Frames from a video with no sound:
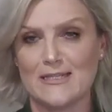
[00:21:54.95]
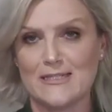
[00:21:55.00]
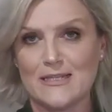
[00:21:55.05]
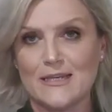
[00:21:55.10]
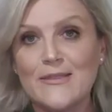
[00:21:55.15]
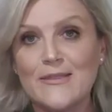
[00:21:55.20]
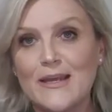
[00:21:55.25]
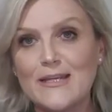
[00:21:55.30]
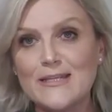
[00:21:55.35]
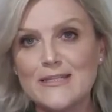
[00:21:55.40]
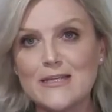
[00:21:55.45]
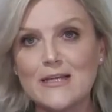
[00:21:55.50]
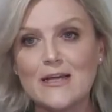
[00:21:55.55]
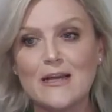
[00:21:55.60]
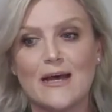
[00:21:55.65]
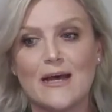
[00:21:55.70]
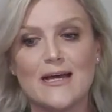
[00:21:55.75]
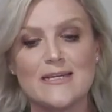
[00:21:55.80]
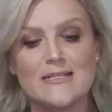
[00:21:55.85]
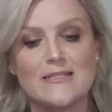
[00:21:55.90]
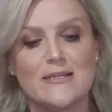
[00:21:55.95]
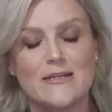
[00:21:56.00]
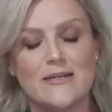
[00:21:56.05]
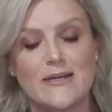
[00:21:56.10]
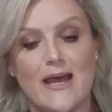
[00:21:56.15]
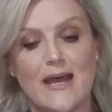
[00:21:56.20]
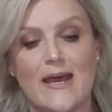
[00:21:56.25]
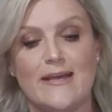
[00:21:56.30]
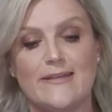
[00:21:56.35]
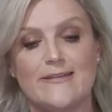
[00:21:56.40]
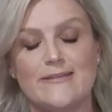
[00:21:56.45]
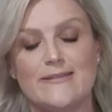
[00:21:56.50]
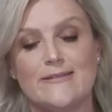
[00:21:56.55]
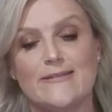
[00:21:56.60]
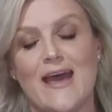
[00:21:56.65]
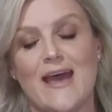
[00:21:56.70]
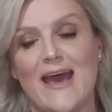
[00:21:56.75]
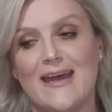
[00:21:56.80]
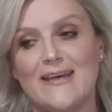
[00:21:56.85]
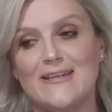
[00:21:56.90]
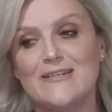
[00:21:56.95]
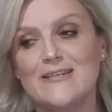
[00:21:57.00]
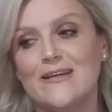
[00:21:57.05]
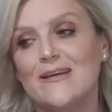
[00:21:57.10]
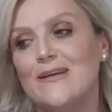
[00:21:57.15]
and that is the glass that it has had